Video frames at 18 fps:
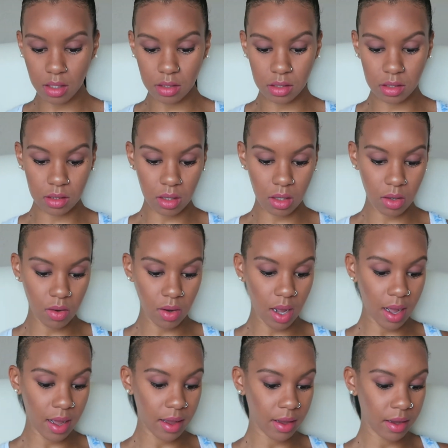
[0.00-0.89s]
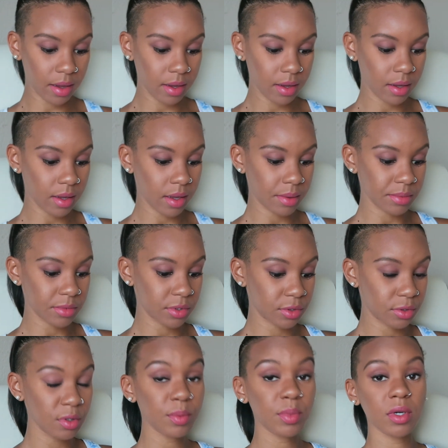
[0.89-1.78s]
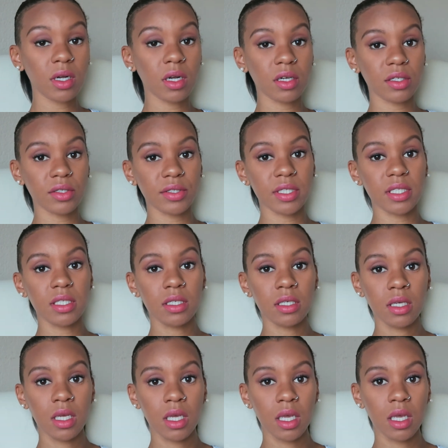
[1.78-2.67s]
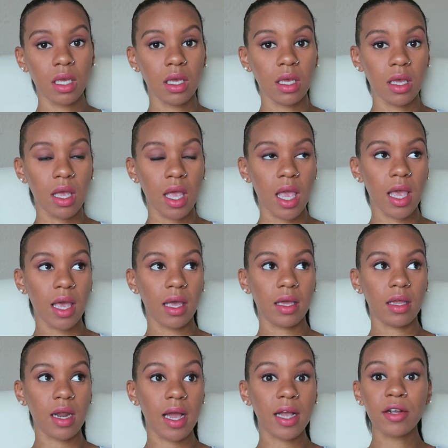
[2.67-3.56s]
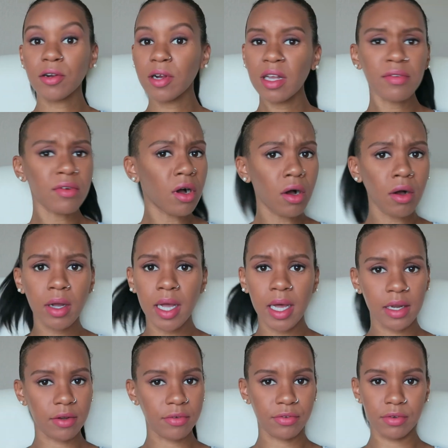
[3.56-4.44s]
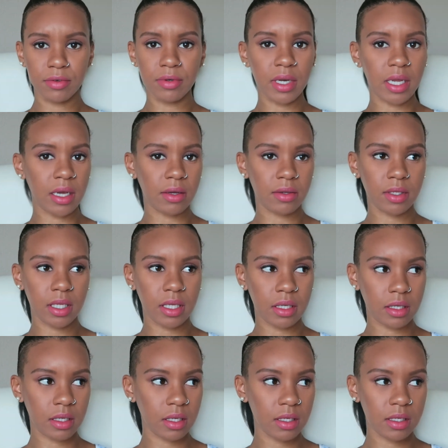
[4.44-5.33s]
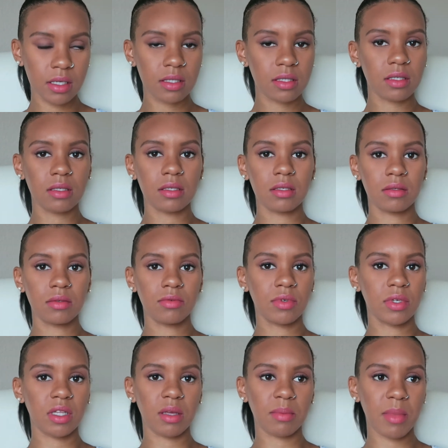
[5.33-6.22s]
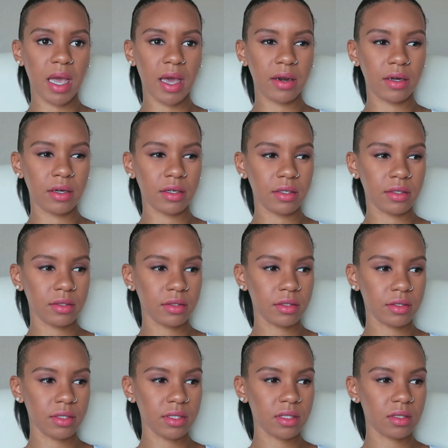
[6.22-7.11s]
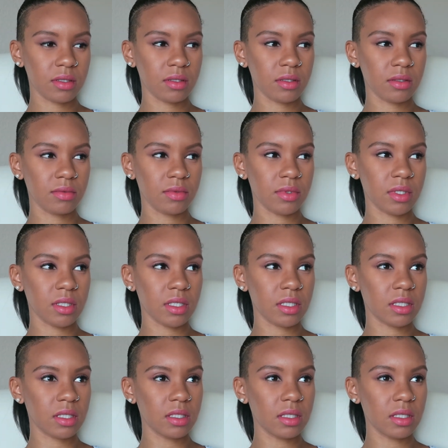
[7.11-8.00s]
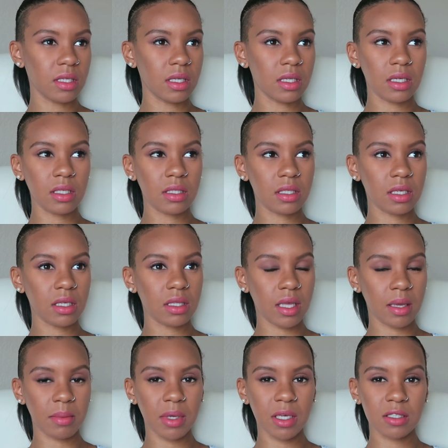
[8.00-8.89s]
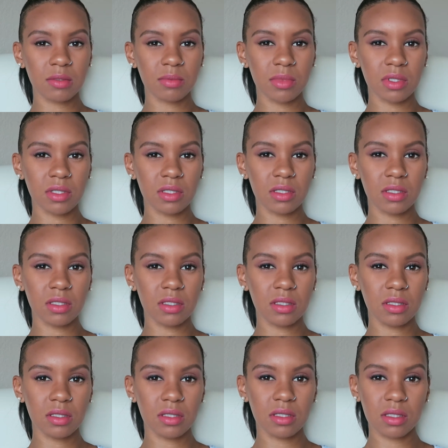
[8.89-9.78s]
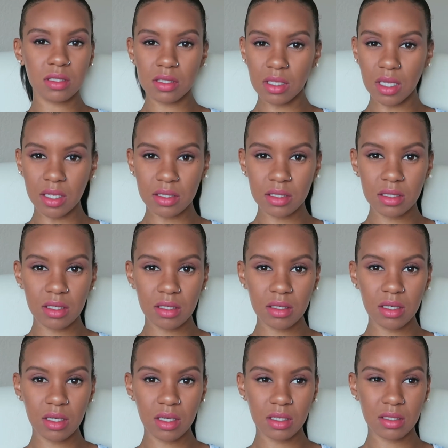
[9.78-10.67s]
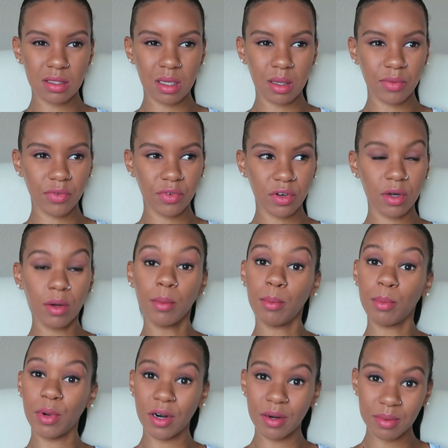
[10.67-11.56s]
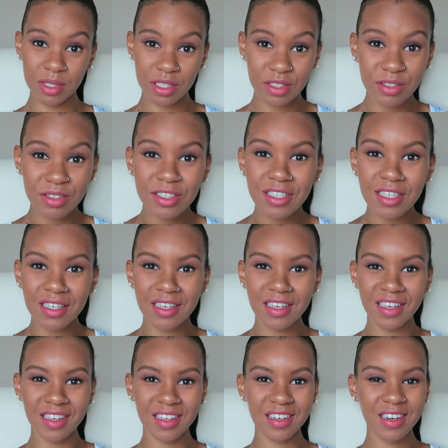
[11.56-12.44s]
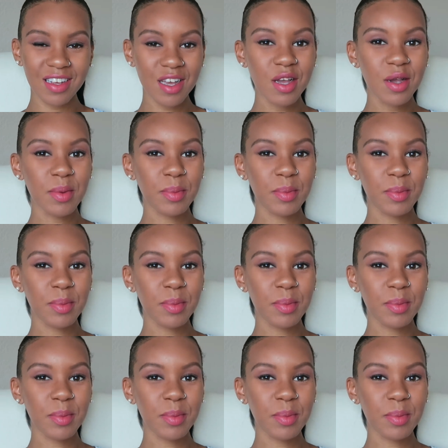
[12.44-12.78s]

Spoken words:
So I am super hungry and I crave all kind of food now. Like, it doesn't really matter. There isn't really anything that makes me disgusted except for barbecue chicken,